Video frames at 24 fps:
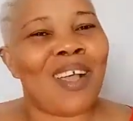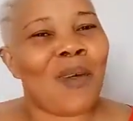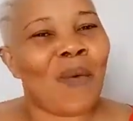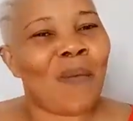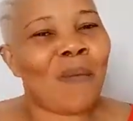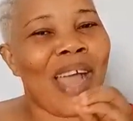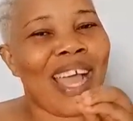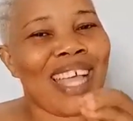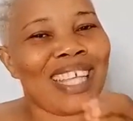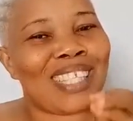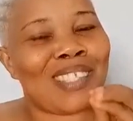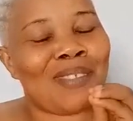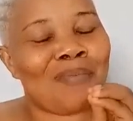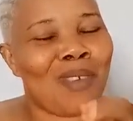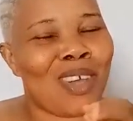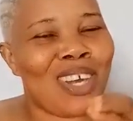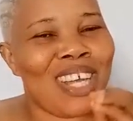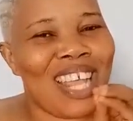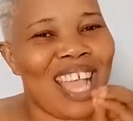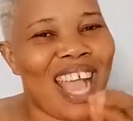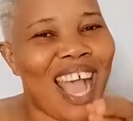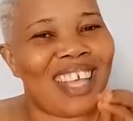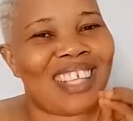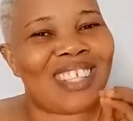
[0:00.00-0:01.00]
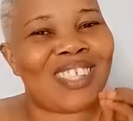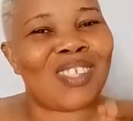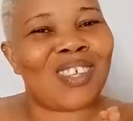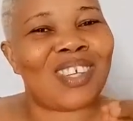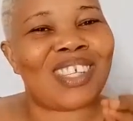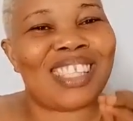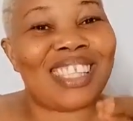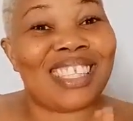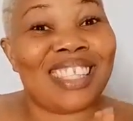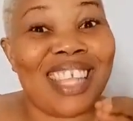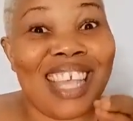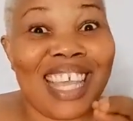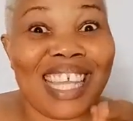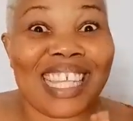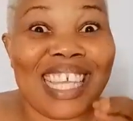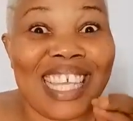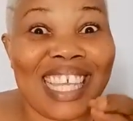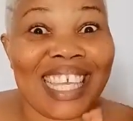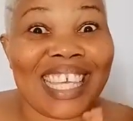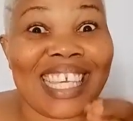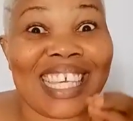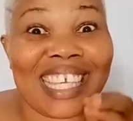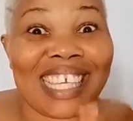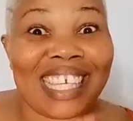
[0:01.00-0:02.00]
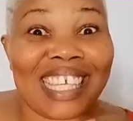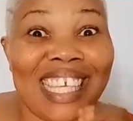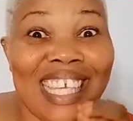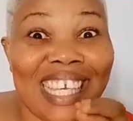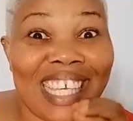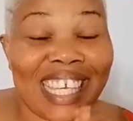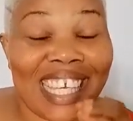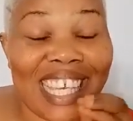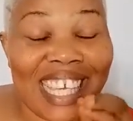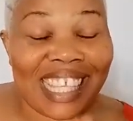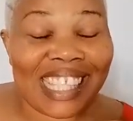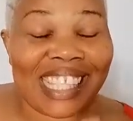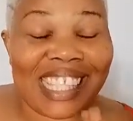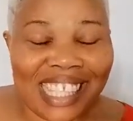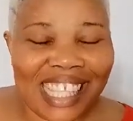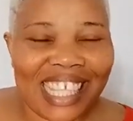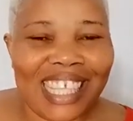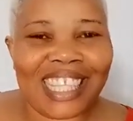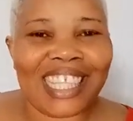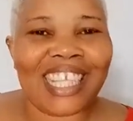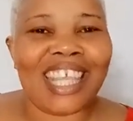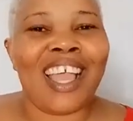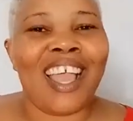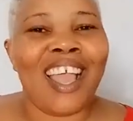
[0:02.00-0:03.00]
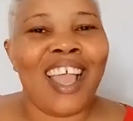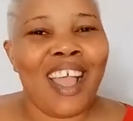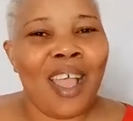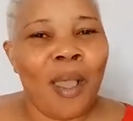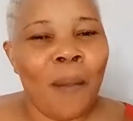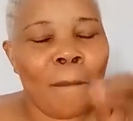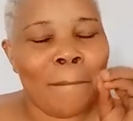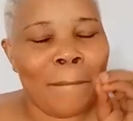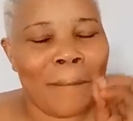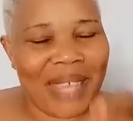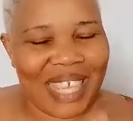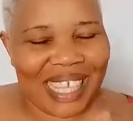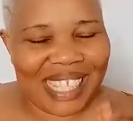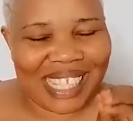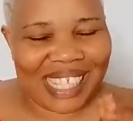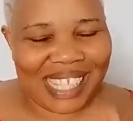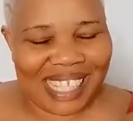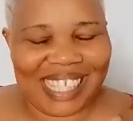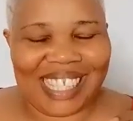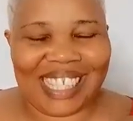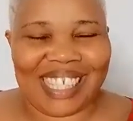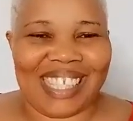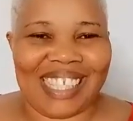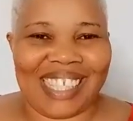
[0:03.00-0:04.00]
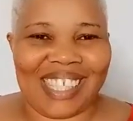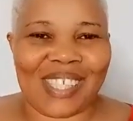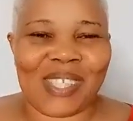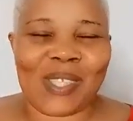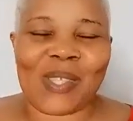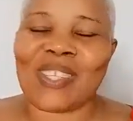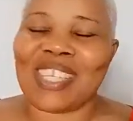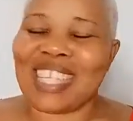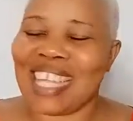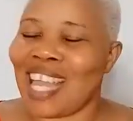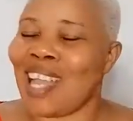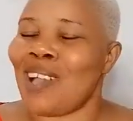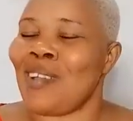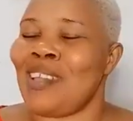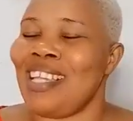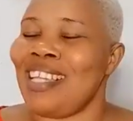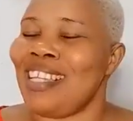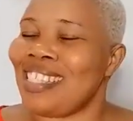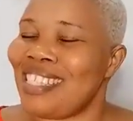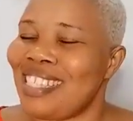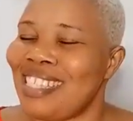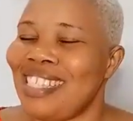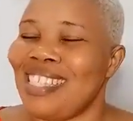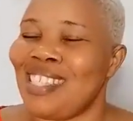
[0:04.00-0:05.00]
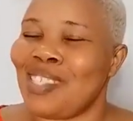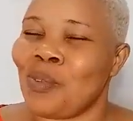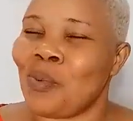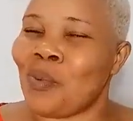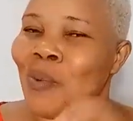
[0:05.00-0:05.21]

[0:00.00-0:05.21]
Whitemoney has succeeded in kissing Messi, so now it is